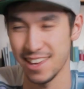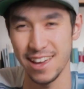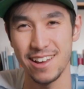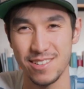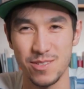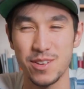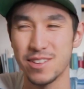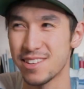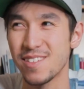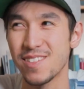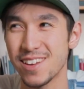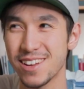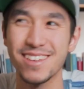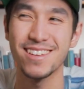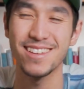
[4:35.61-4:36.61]
Yeah, that's what you sound
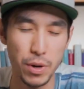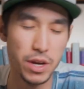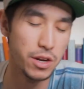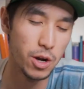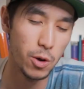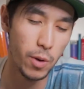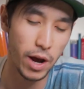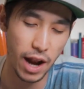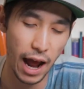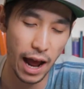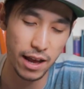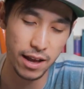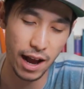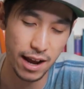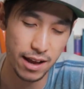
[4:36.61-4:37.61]
like. But you know what?
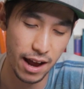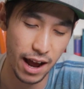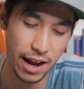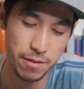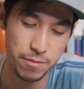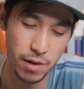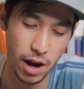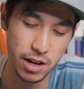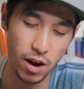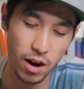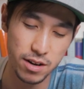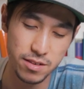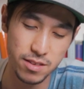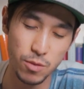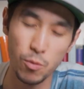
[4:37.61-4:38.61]
I
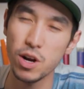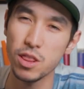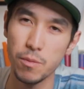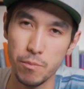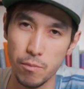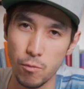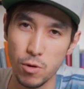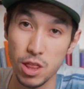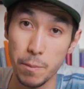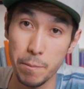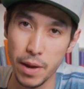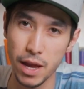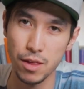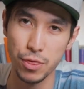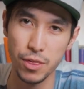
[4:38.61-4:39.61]
honestly, one of the
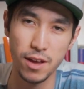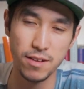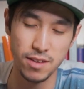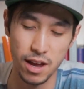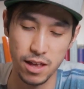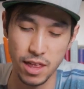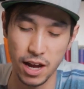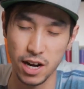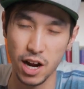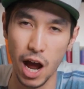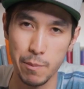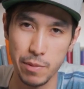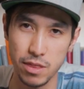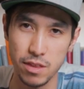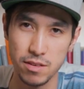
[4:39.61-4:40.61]
main things that
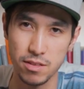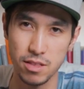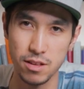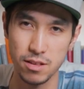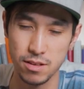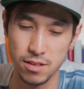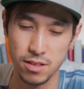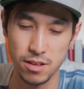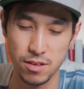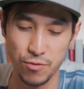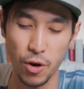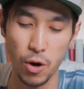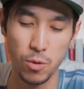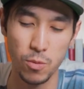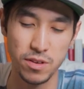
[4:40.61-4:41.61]
got me this
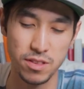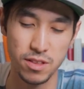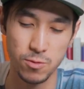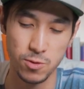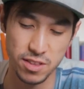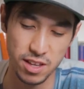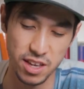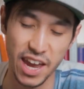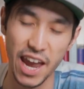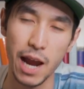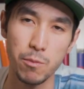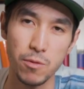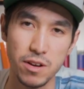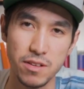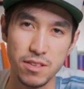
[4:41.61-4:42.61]
phone was the
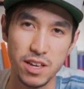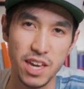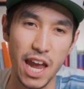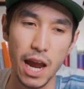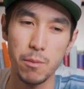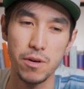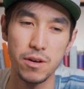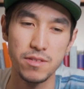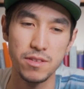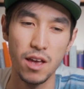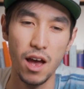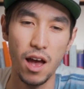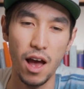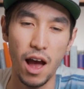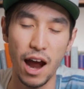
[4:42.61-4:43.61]
cameras. The cameras,
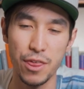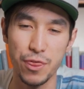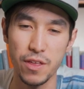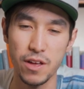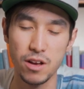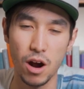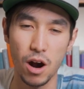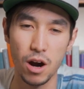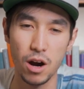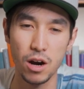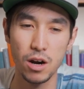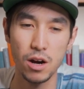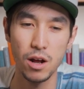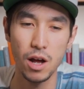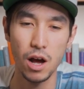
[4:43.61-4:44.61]
I think,
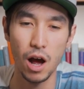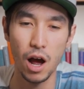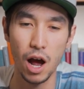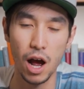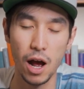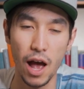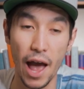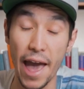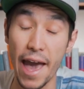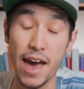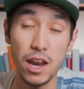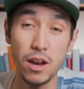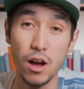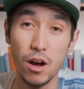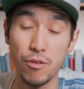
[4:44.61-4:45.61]
are
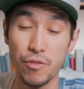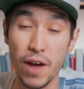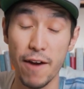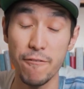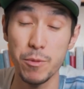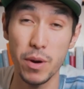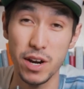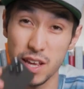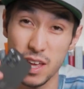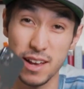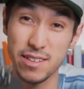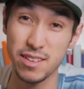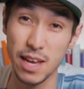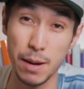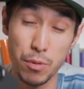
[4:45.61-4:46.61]
ahead of everybody
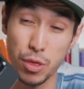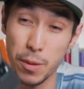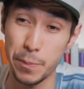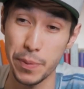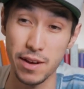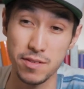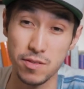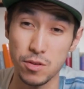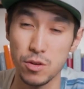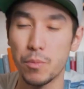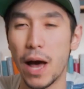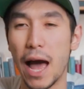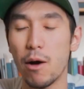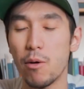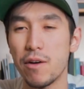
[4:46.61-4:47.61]
except the
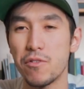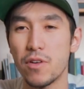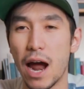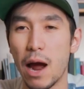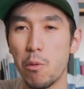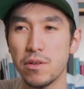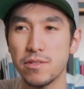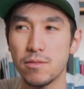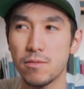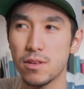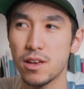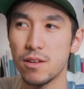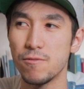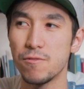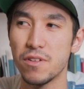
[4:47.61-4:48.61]
Pixel. However, I wasn't
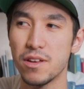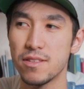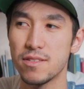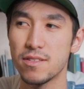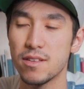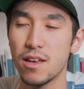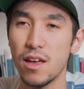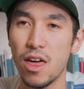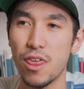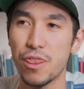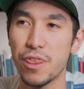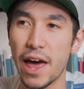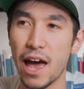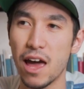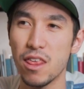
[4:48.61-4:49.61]
convinced
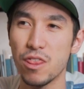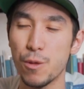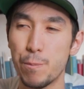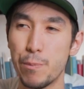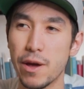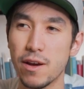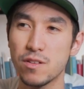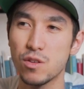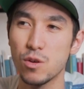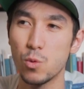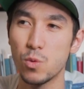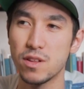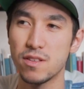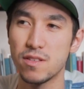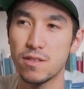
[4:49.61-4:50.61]
that the Pixel
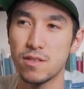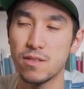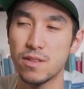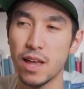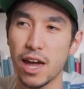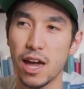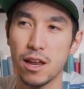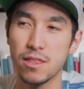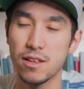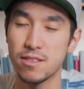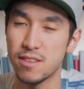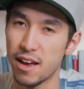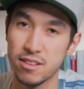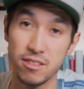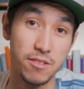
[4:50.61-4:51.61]
would stand the
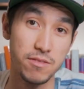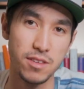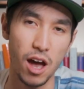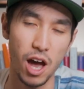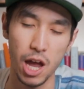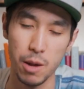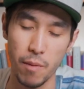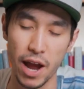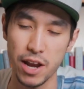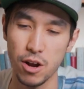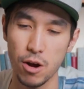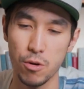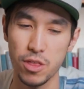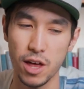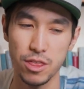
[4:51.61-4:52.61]
test of time. I
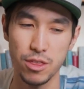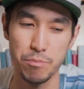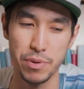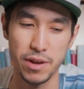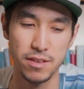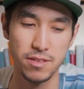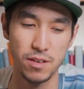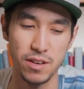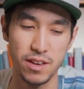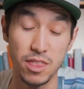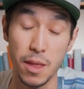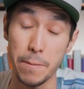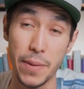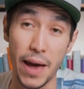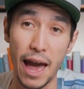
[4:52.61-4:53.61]
know that the Pixel in
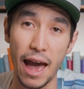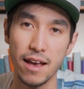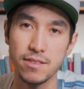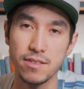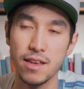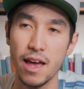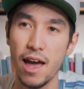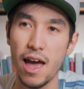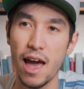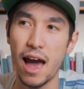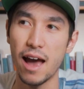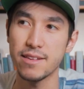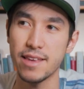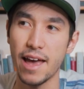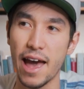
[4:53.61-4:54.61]
the past
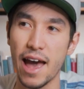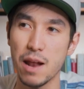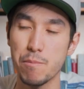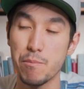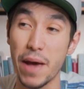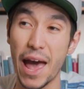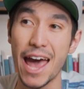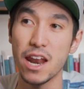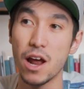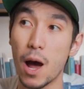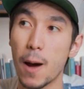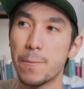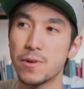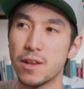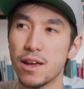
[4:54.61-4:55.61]
has had bad
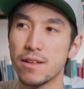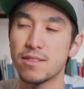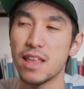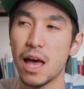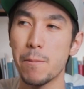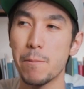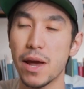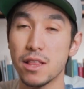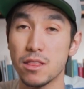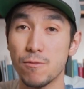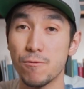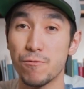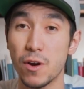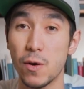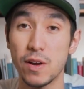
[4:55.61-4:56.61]
updates that made
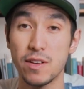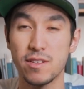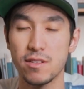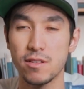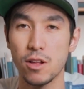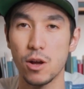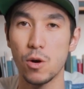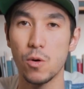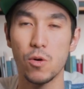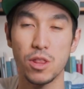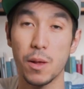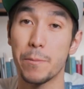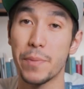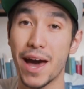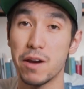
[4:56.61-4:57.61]
them very slow, or
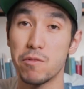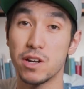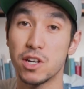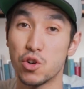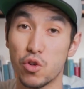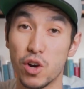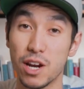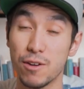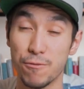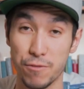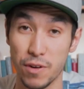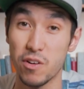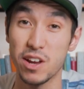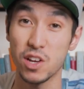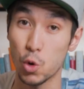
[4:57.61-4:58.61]
the battery drained
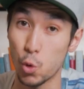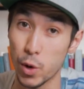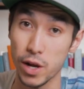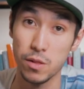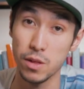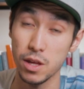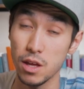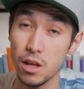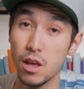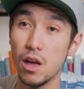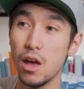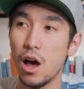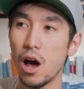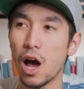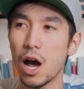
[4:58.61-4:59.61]
very quickly.
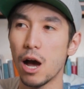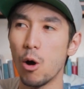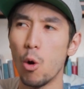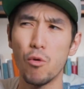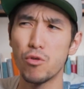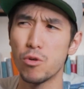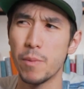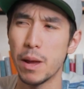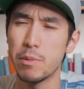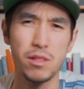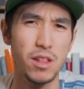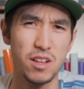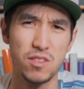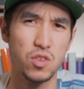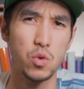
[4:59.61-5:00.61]
over maybe
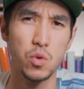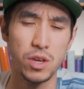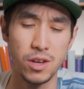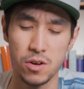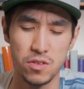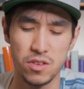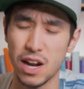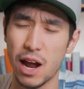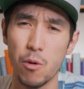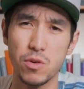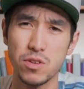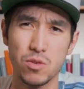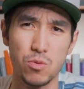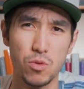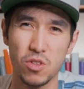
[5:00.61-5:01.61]
like 2 years, and I
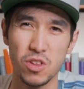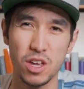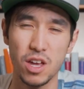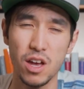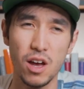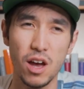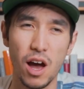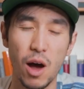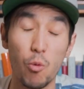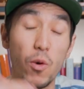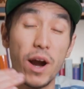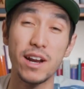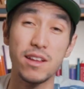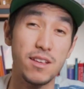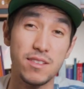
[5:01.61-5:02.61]
wasn't really
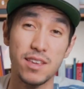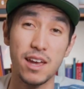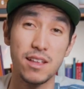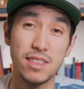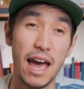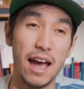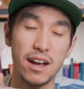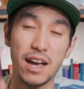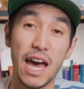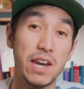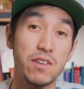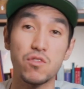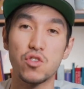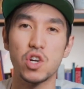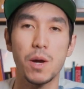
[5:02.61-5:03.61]
ready to take that
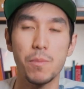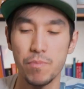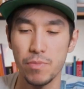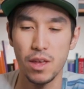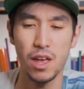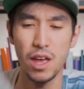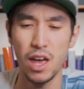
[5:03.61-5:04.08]
kind of jump.